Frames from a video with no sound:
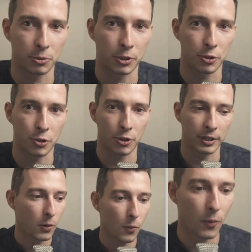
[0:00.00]
to ensure
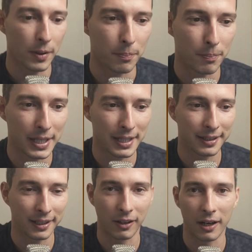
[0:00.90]
that we
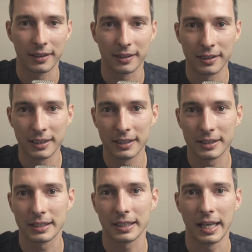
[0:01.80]
meet client needs